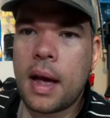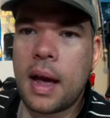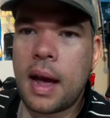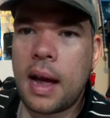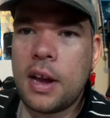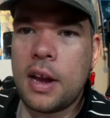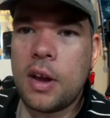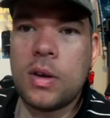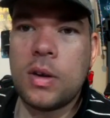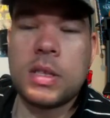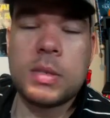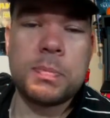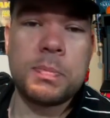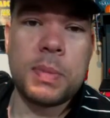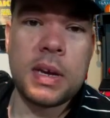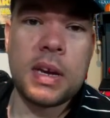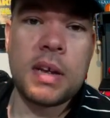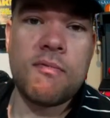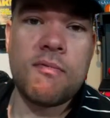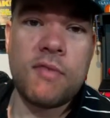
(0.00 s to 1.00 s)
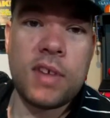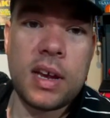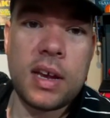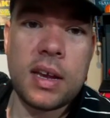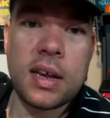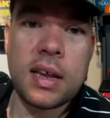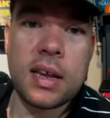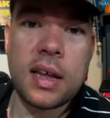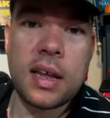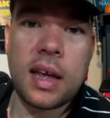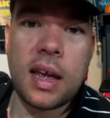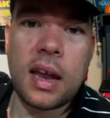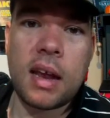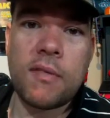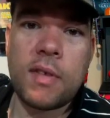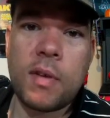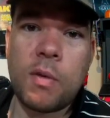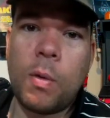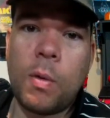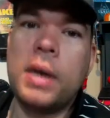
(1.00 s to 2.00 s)
I know it'd be convenient, and
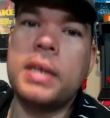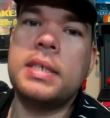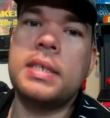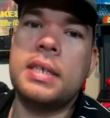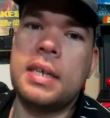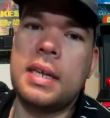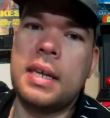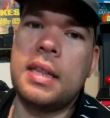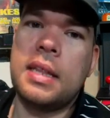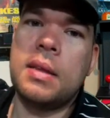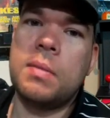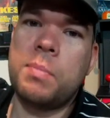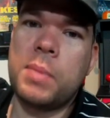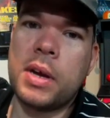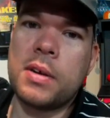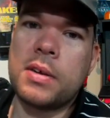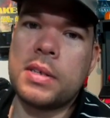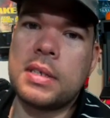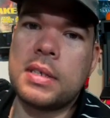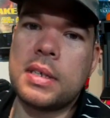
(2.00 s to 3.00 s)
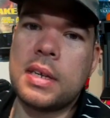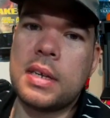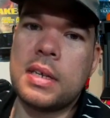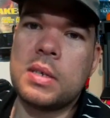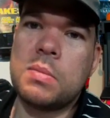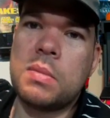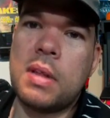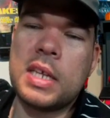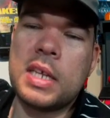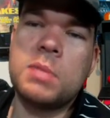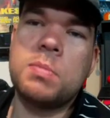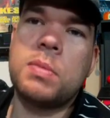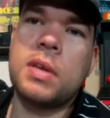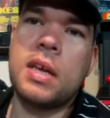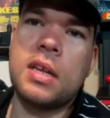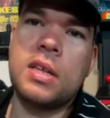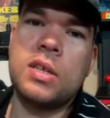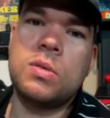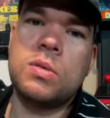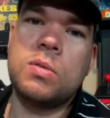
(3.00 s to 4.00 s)
if it wasn't in the bigger cities, less
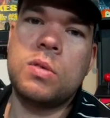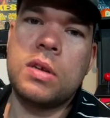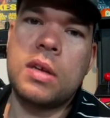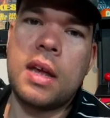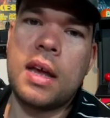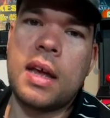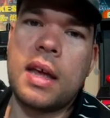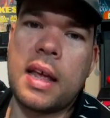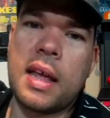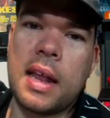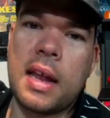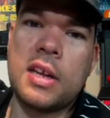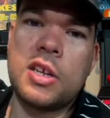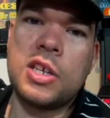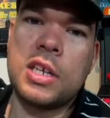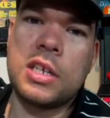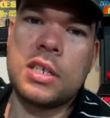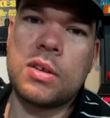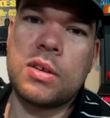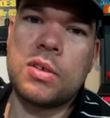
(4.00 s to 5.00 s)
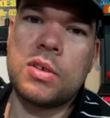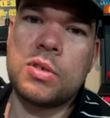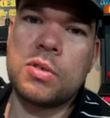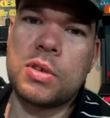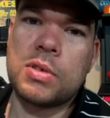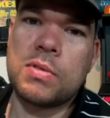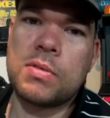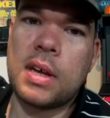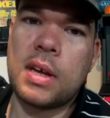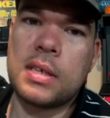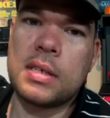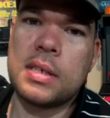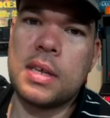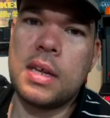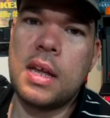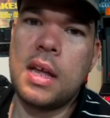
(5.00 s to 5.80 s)
kids would uh, get a chance to go to Toys R Us.